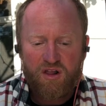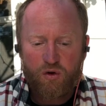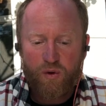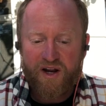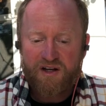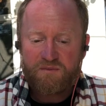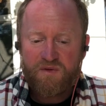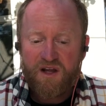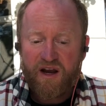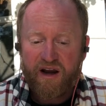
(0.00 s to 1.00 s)
Loretta,
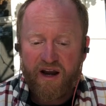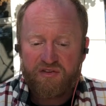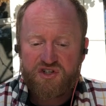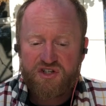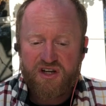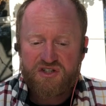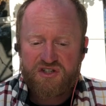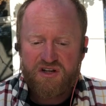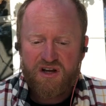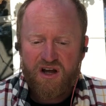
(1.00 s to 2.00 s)
and the sixth,